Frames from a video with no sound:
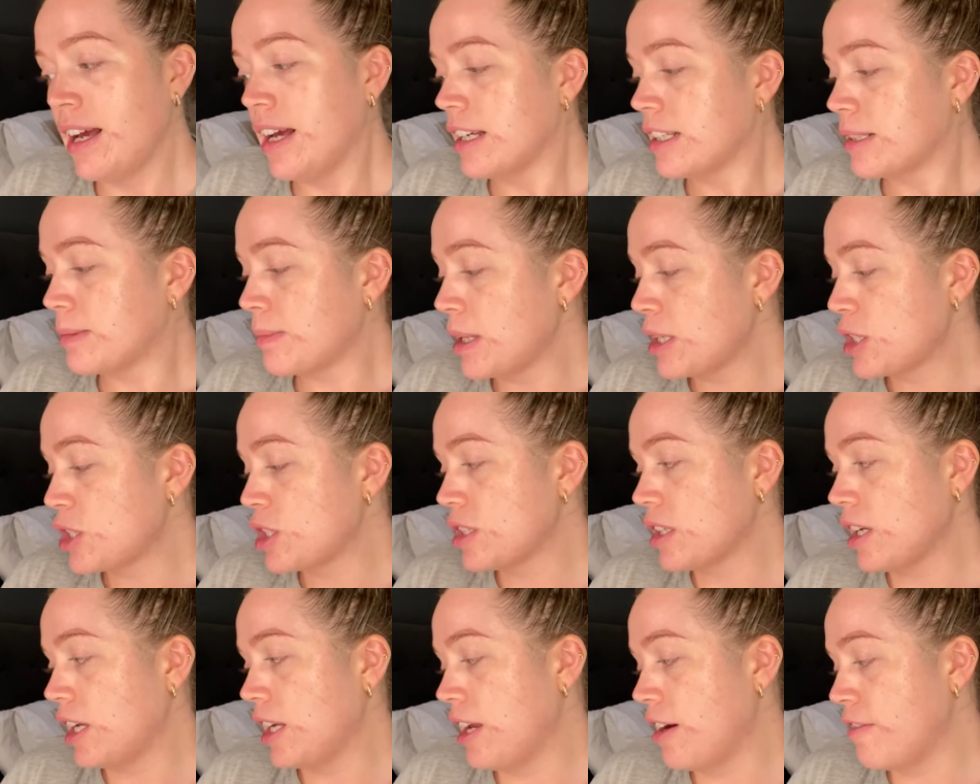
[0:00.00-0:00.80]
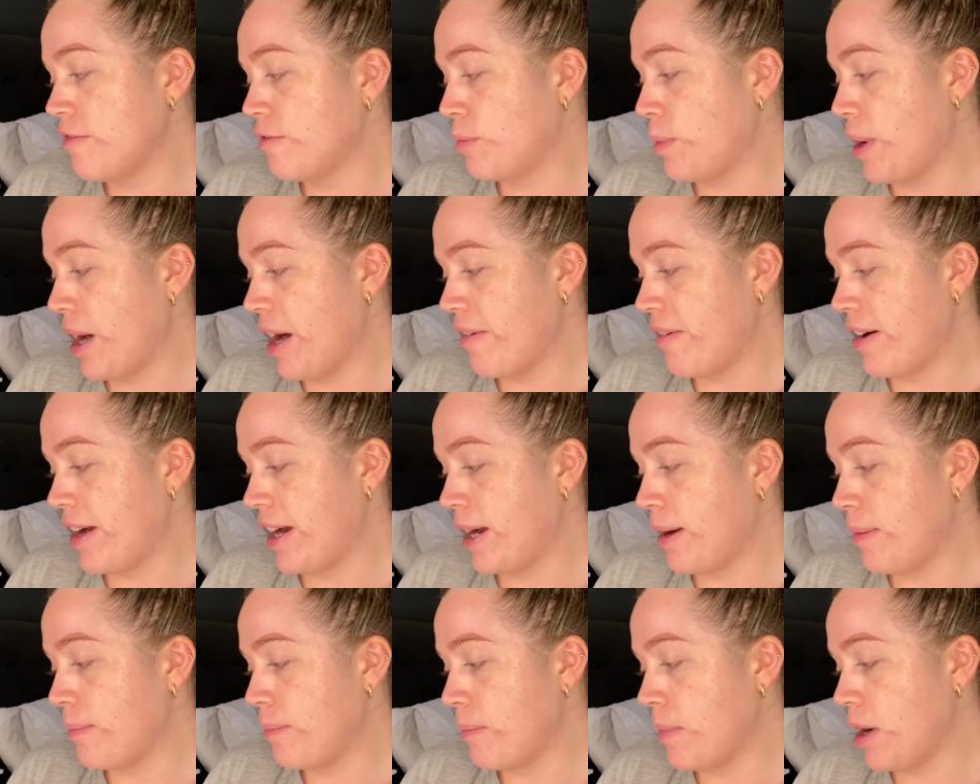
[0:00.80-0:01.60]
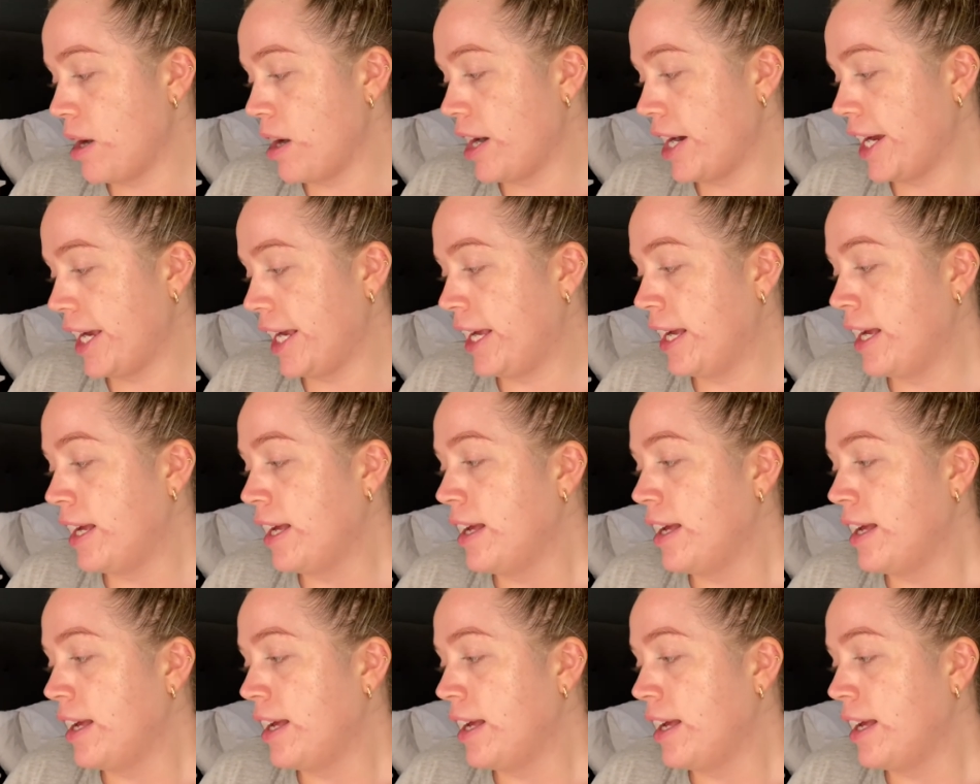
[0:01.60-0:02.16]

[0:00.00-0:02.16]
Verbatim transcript: As much as I love wearing my